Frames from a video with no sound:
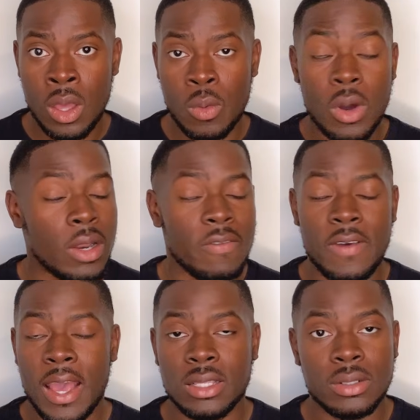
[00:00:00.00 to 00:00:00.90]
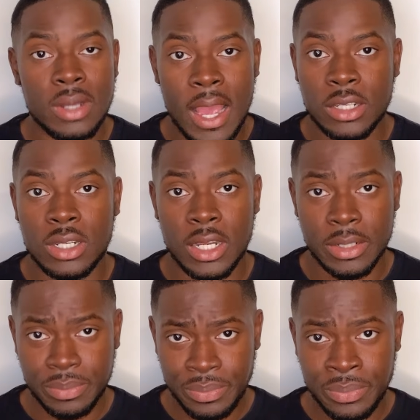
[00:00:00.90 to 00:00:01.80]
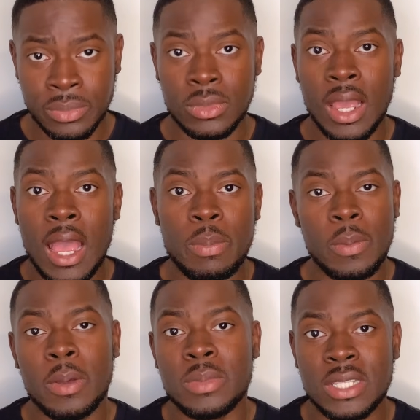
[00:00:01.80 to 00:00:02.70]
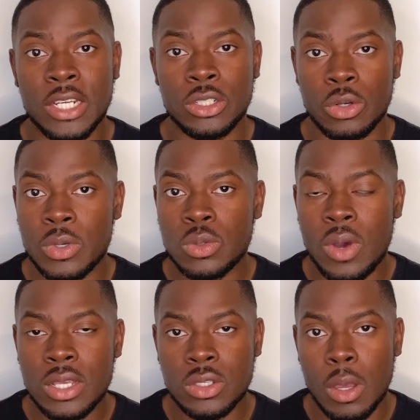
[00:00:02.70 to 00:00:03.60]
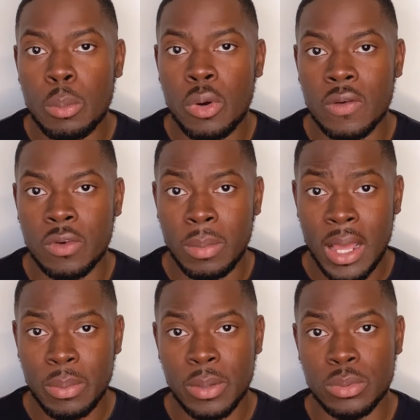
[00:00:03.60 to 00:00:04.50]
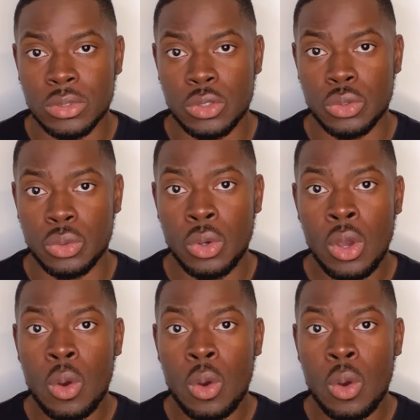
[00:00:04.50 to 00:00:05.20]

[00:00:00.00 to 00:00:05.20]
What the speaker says: in fact, actually, hyperpigmentation, the reason why it's so important for black people to